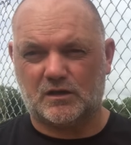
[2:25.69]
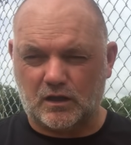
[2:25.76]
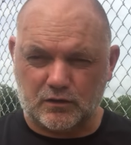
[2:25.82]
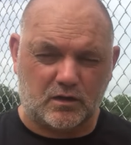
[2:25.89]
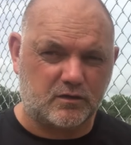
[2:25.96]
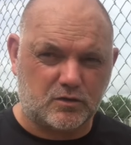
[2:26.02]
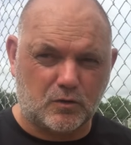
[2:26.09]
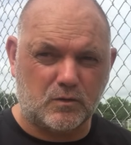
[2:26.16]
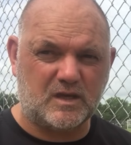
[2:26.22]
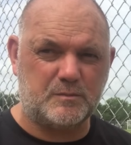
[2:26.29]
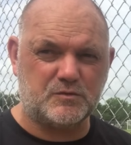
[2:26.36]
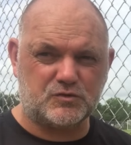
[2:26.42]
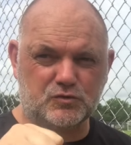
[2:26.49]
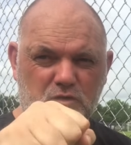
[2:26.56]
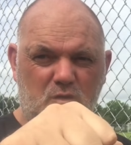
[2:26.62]
A lot of
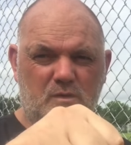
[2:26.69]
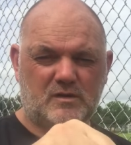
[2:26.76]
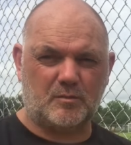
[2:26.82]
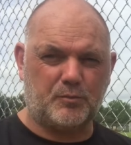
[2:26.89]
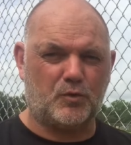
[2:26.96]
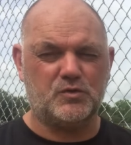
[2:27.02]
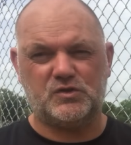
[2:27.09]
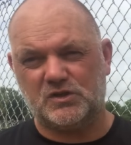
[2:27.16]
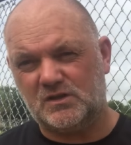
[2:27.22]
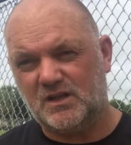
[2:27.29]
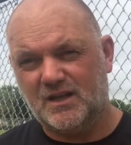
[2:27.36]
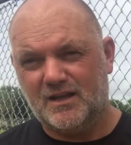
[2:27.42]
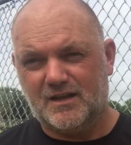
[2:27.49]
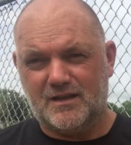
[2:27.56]
goalkeepers struggle with the punching.